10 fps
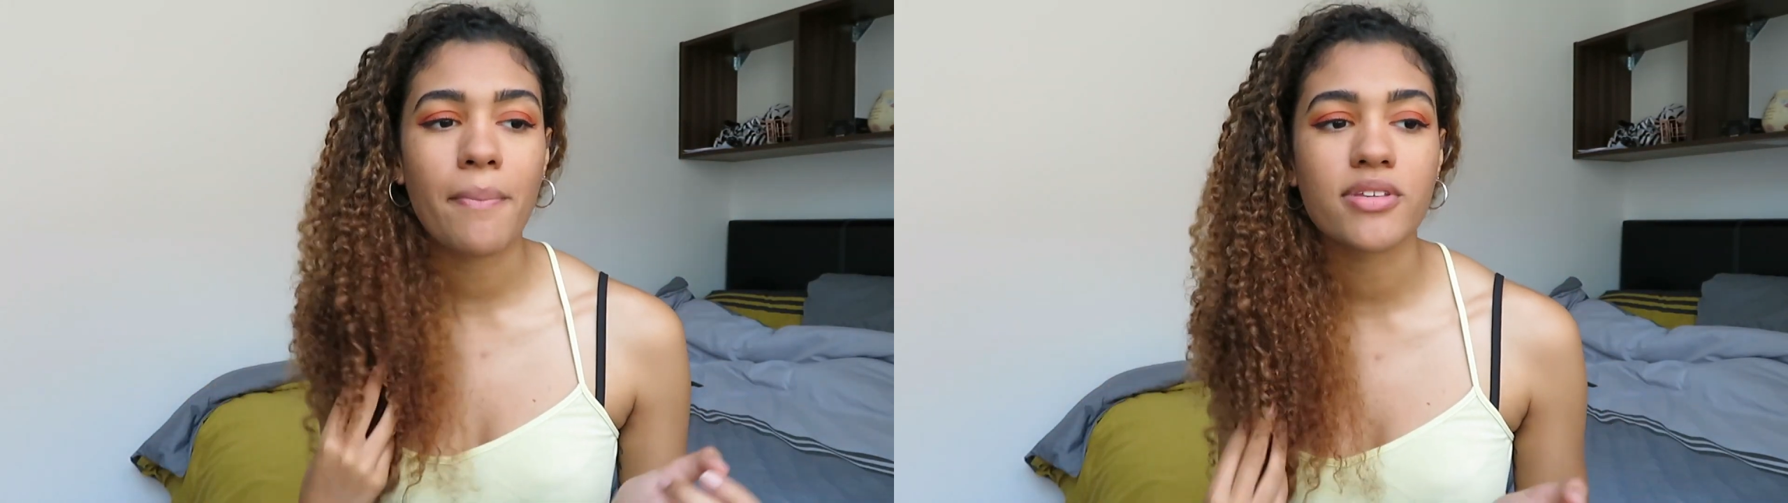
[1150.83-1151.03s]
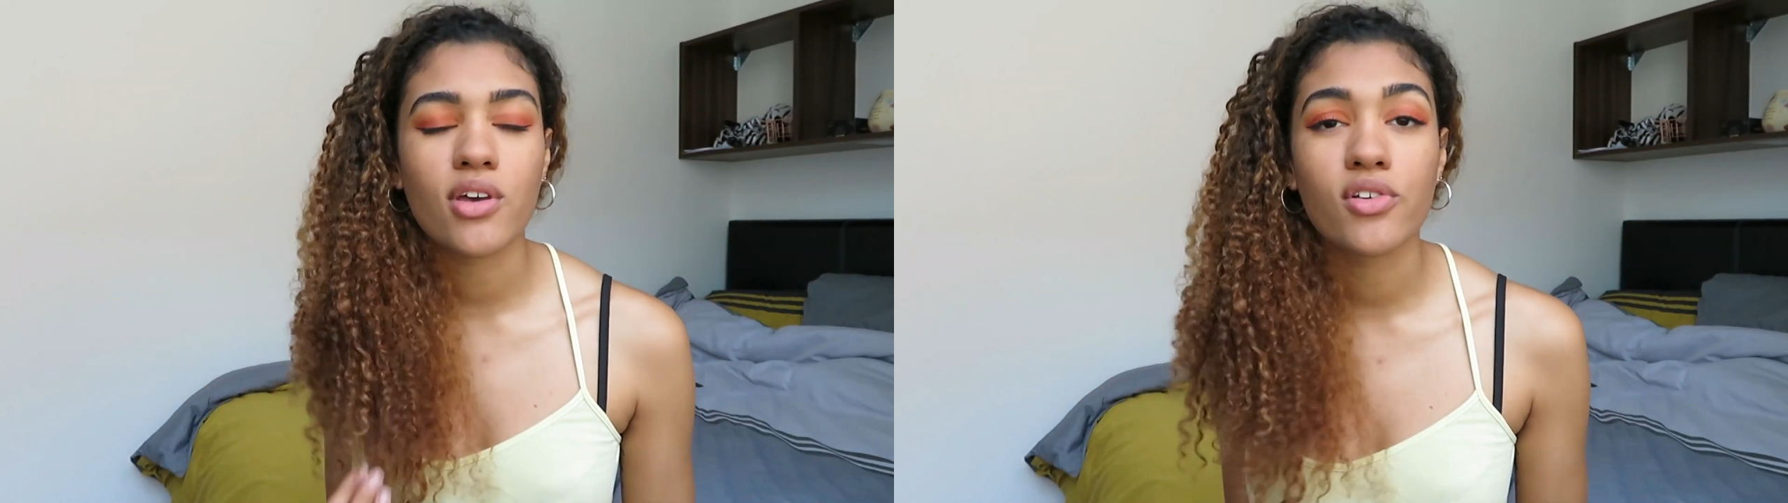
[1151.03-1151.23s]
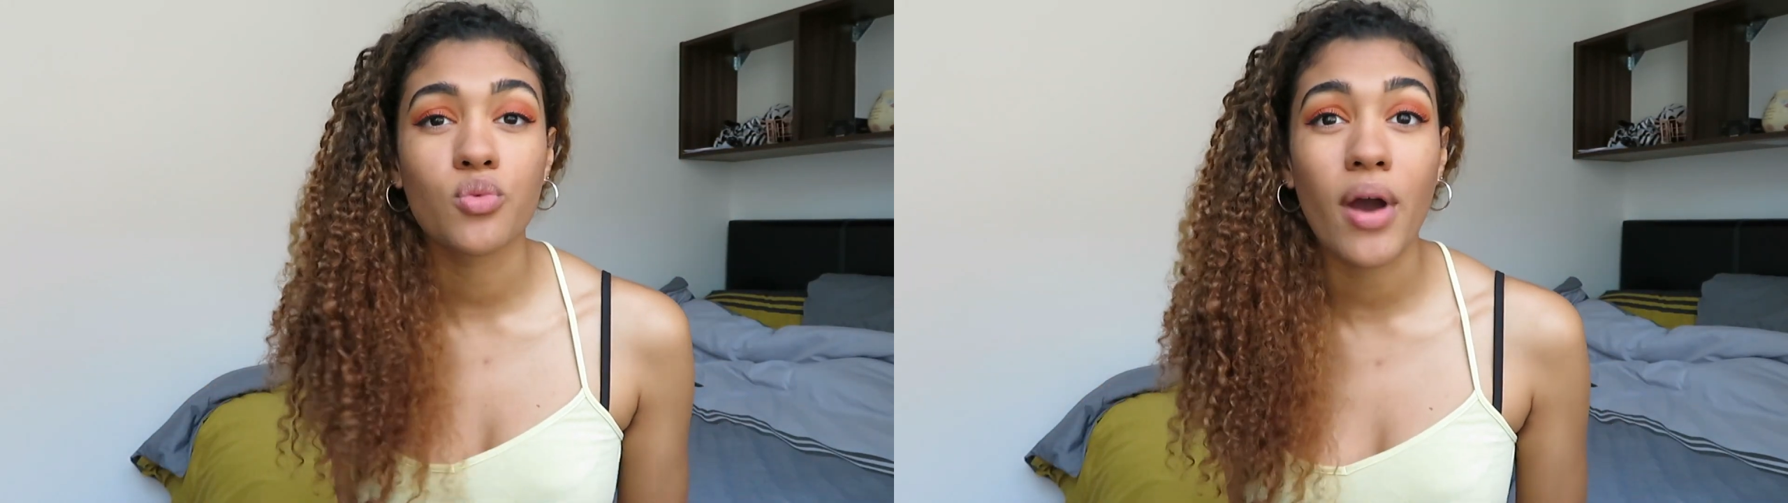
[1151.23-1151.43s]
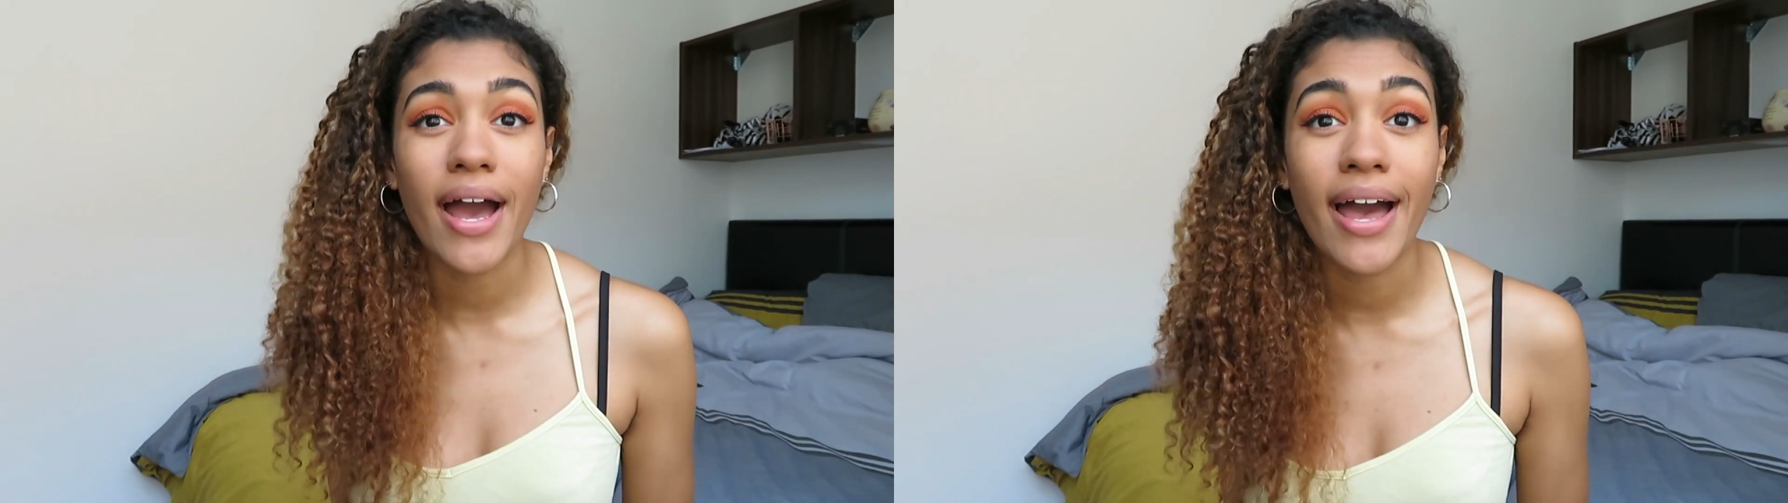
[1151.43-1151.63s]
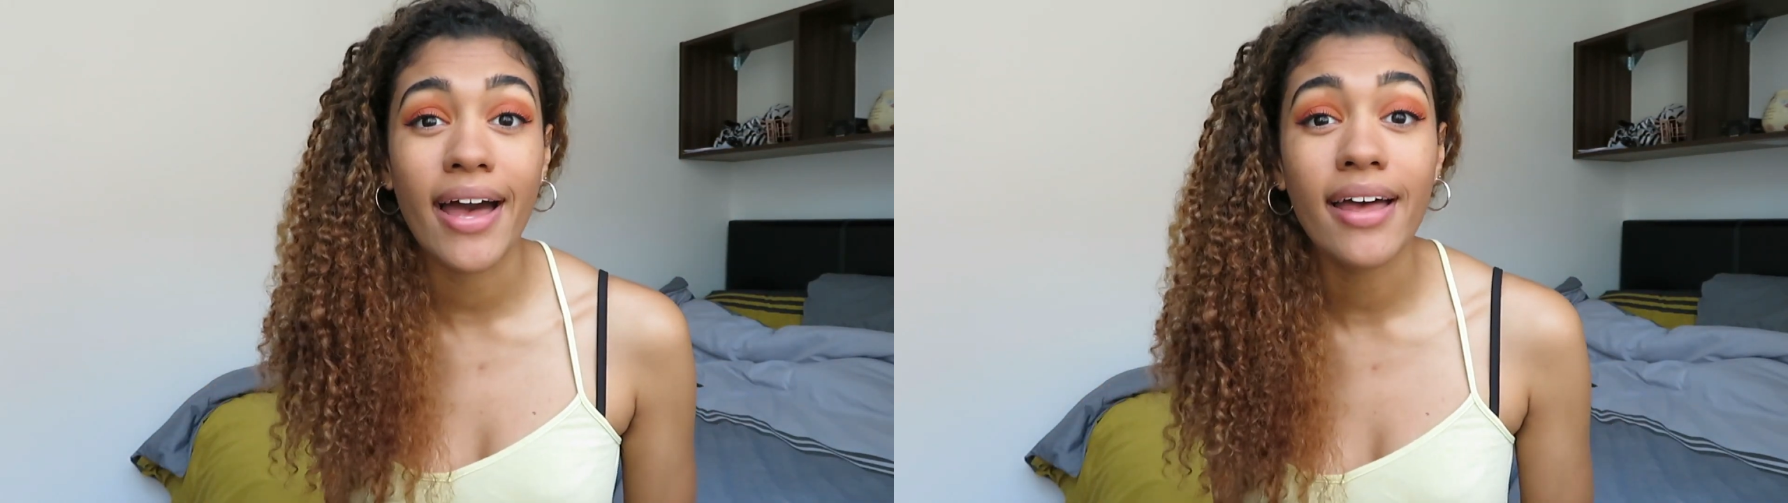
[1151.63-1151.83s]
episodes
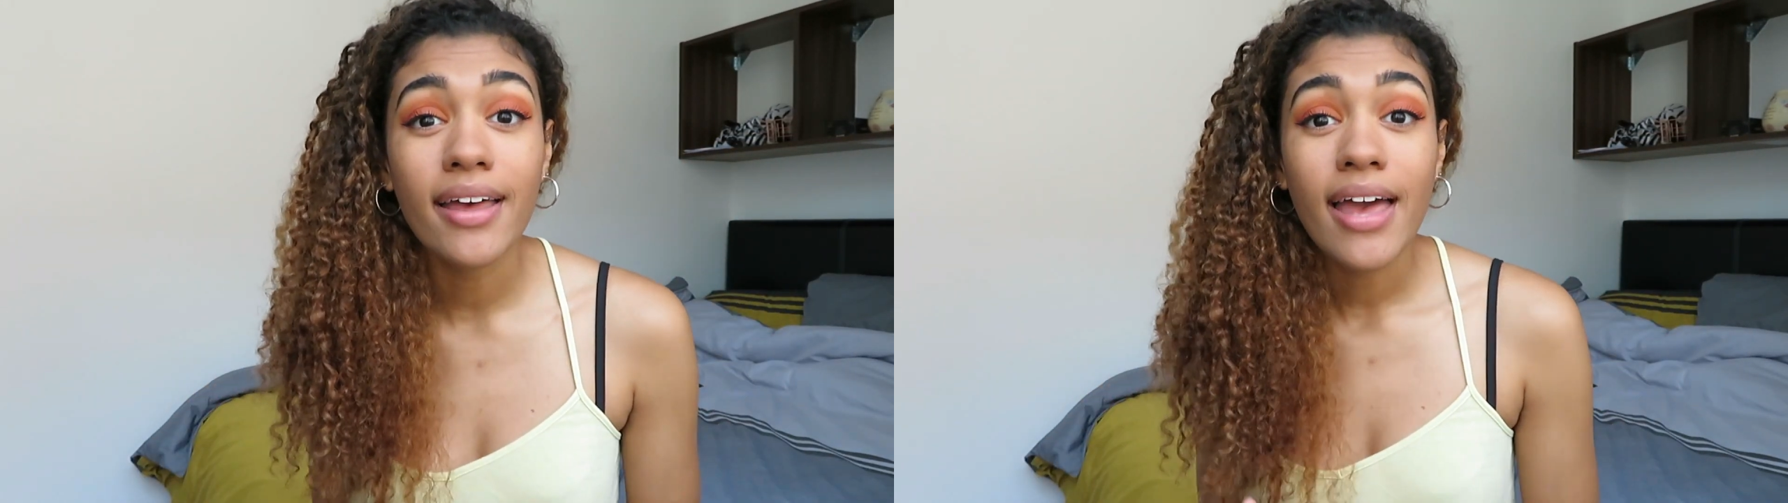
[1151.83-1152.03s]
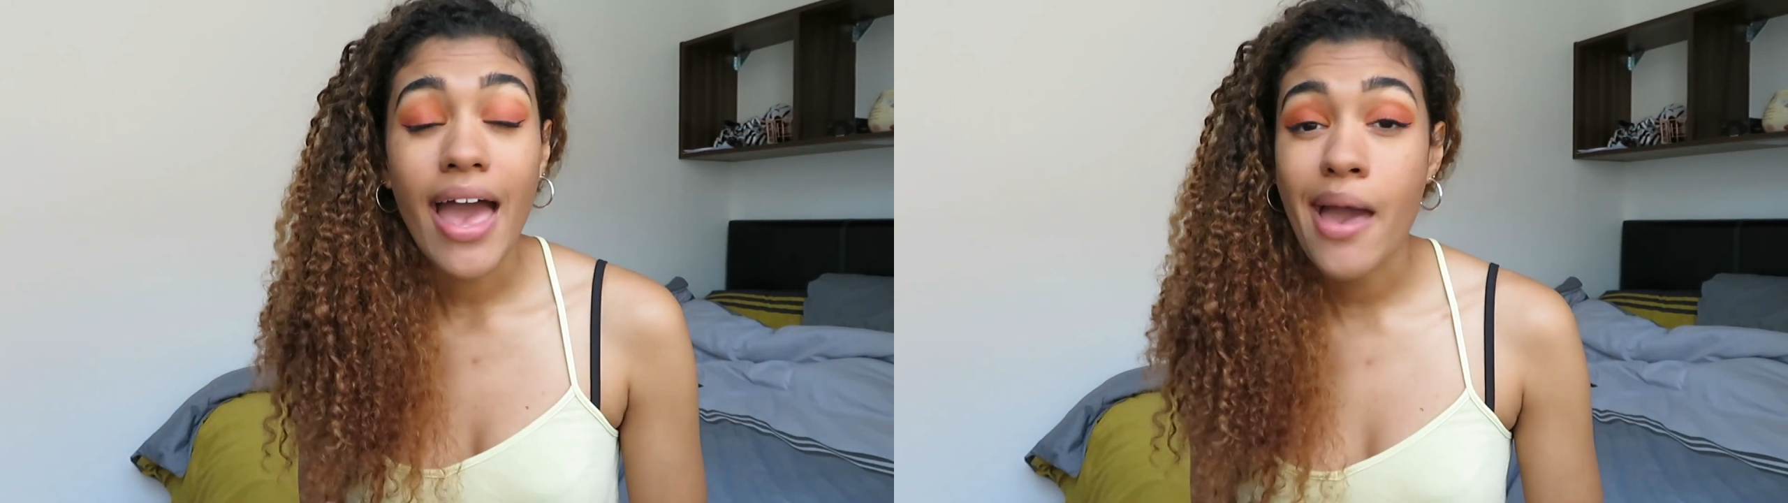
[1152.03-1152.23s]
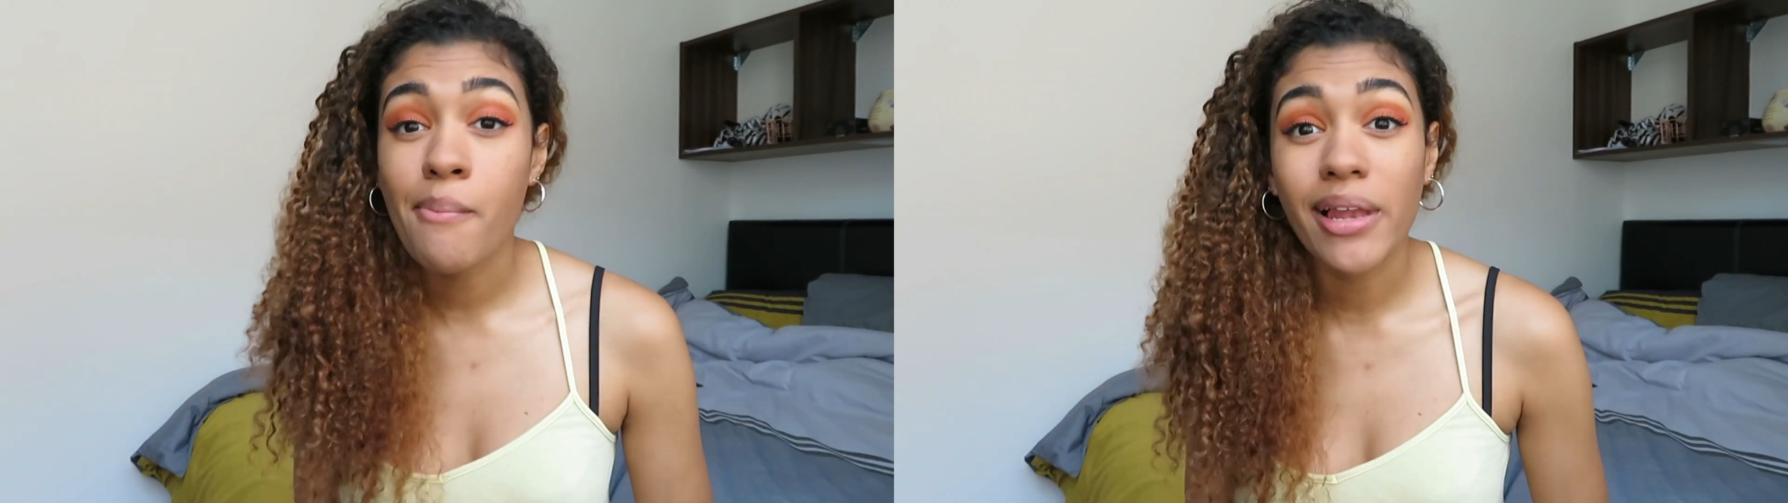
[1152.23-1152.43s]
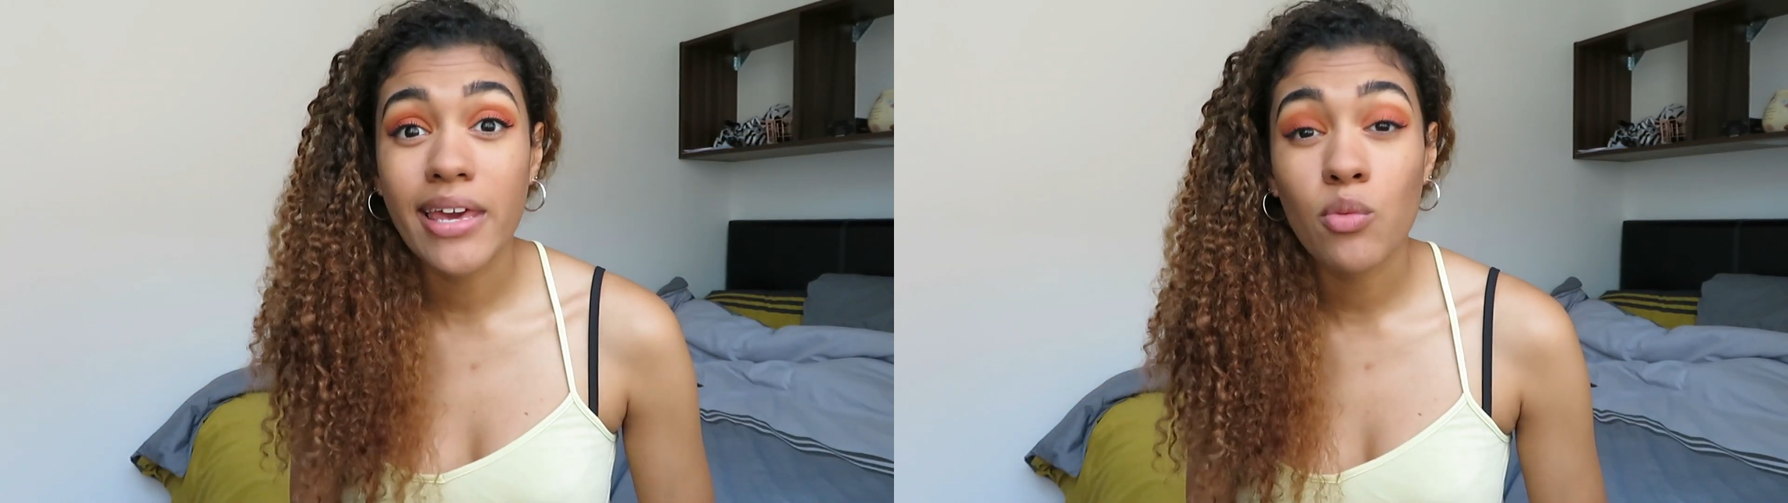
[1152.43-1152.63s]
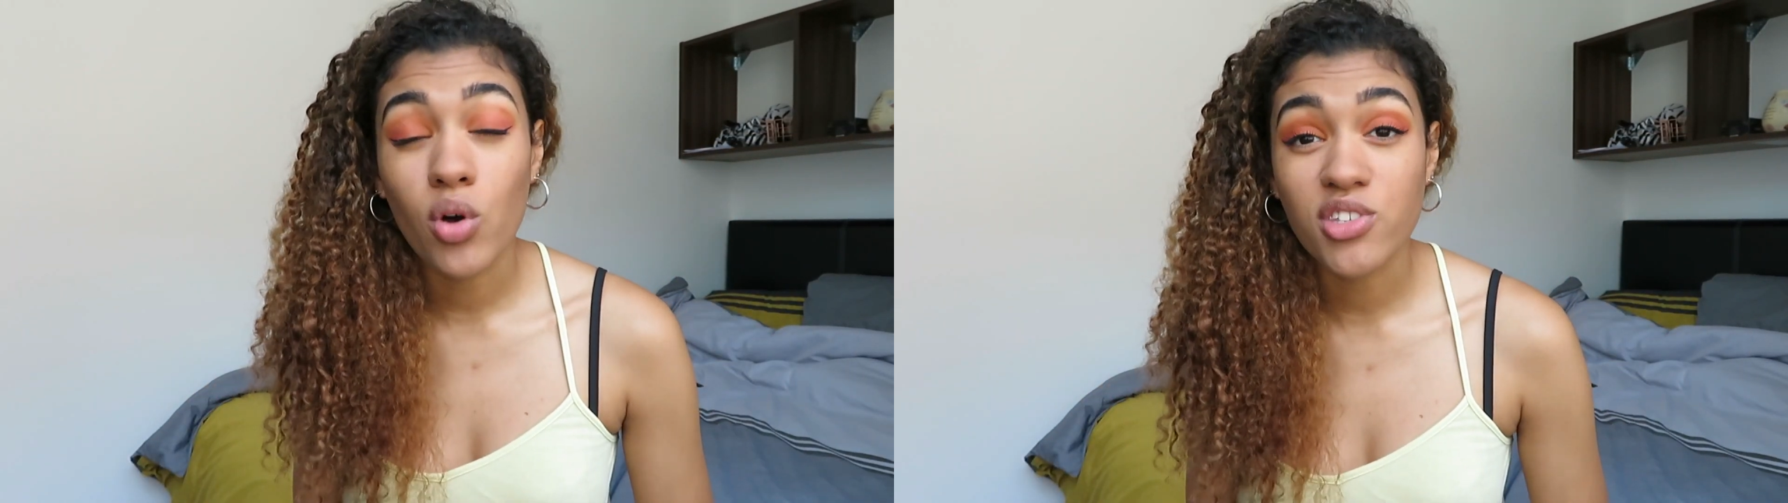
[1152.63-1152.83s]
where
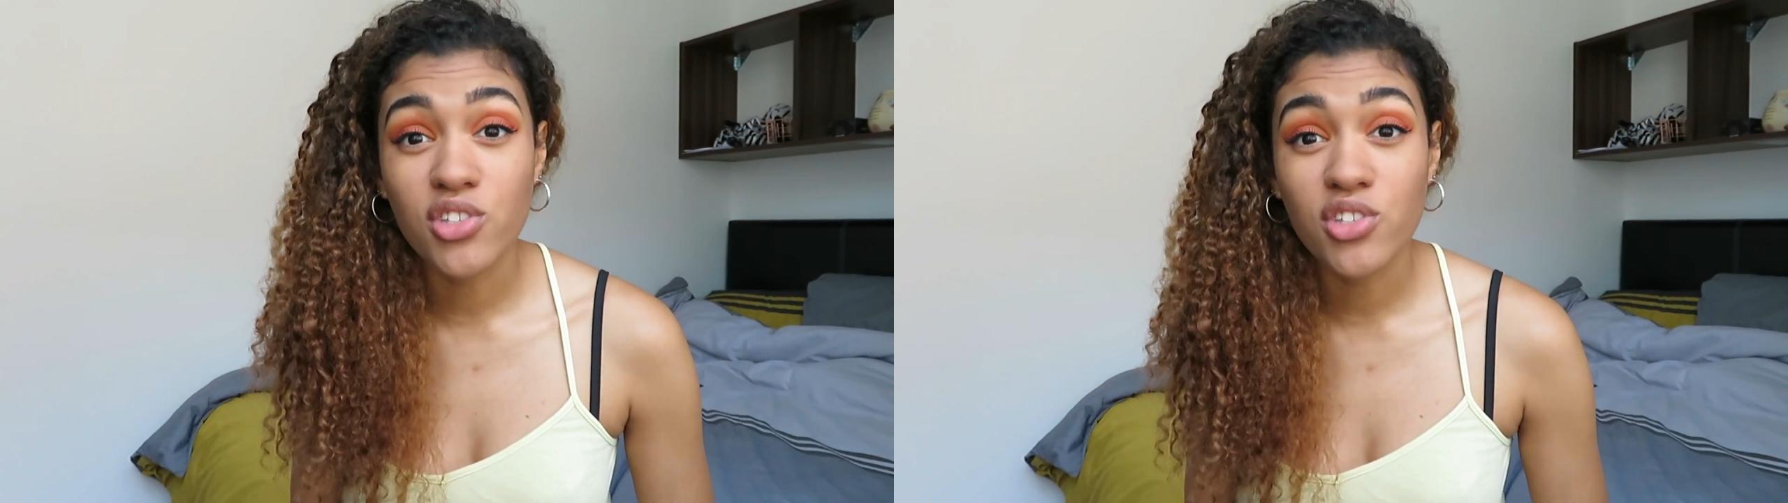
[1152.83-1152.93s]
Emily was